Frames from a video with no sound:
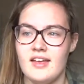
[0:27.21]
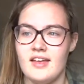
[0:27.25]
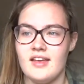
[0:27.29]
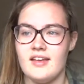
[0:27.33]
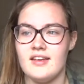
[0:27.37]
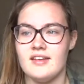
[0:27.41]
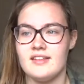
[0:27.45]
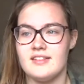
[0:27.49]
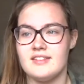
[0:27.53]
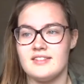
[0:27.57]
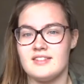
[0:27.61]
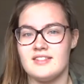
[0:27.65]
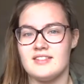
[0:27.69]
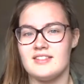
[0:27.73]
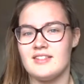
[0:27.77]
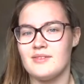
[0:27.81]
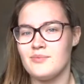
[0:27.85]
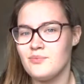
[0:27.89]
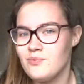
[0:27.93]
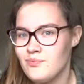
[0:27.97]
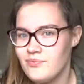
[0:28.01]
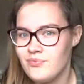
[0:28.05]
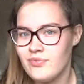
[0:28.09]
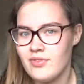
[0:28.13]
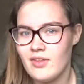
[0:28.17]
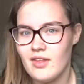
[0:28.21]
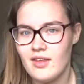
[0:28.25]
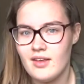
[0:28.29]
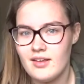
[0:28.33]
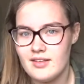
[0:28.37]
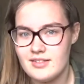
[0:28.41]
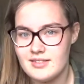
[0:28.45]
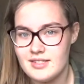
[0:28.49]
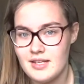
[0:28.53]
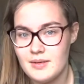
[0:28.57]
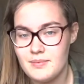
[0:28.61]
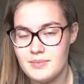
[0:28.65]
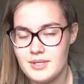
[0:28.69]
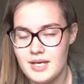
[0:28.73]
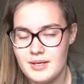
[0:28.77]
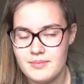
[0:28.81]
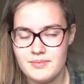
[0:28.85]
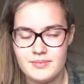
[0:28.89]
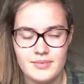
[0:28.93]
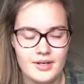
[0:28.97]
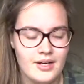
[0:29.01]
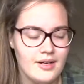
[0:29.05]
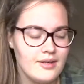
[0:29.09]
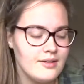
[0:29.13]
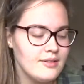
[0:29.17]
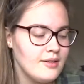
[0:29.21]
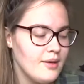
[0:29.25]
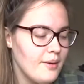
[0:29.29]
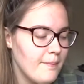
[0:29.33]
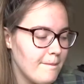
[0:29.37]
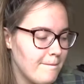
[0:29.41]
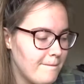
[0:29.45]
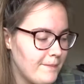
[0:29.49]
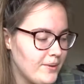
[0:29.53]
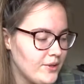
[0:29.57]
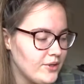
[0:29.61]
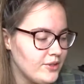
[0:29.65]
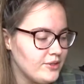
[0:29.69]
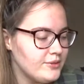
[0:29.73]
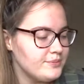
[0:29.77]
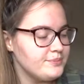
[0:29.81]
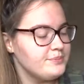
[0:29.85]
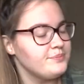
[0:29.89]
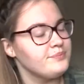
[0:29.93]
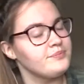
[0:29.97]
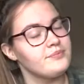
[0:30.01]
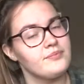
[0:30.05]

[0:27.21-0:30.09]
it's September, but